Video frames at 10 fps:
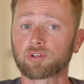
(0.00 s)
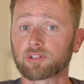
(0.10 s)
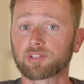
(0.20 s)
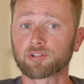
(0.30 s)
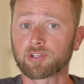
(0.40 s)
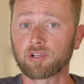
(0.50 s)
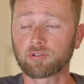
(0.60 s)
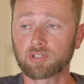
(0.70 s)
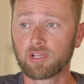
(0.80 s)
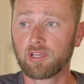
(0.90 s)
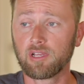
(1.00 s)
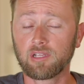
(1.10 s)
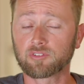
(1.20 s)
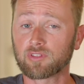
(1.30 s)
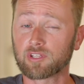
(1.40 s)
a clear coat.
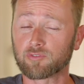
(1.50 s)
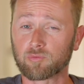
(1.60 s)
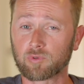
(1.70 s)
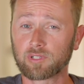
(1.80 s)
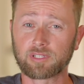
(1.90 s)
So that's really